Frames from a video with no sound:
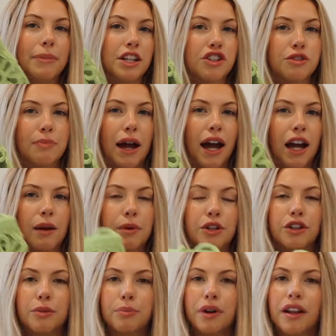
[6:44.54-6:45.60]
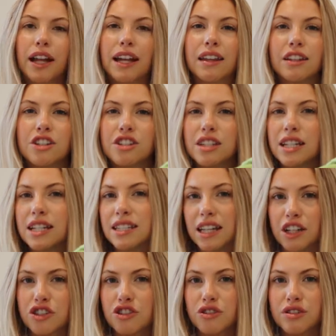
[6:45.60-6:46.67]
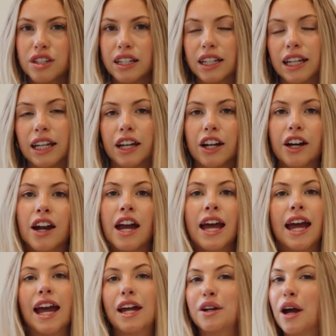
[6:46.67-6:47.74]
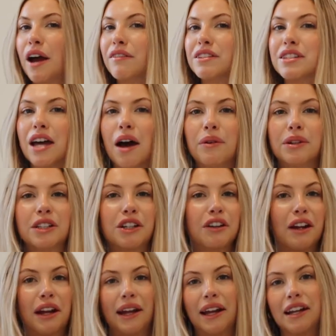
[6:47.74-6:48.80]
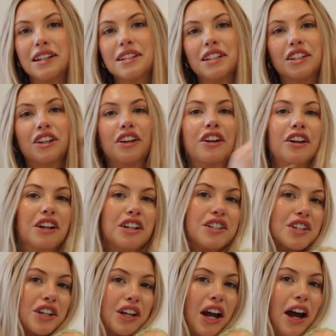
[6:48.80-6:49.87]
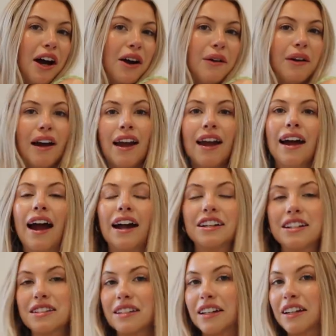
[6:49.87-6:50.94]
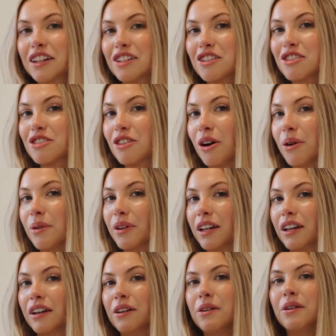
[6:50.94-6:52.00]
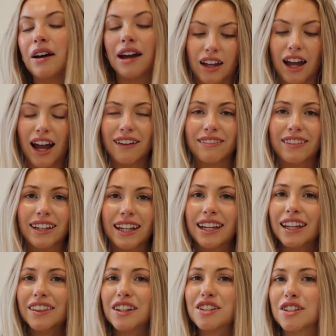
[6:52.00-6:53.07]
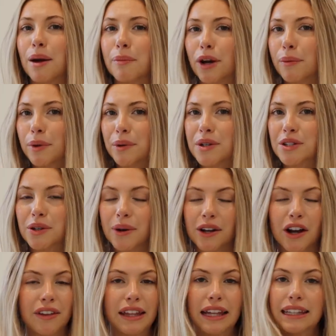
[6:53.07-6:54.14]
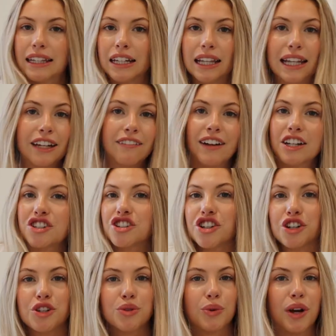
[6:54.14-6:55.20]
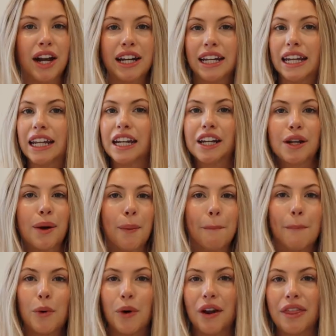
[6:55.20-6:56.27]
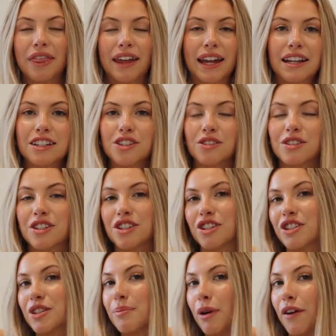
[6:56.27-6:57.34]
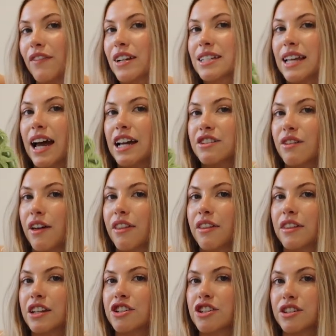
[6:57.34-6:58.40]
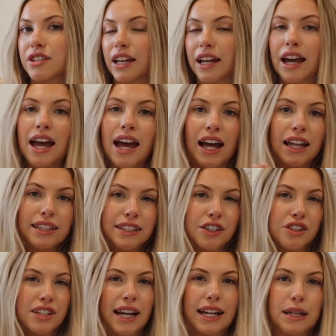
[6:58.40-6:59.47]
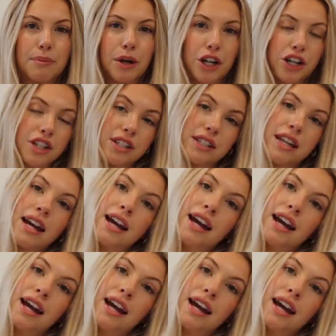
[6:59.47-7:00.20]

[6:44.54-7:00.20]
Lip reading: beach bag, but you could put like just the essentials in here and have a towel in your hand and you're good to go. I just think it's so cute. I feel like in the summer I'm always going on like little adventures where I need more things, so this is just the perfect size rather than just like a little tiny purse.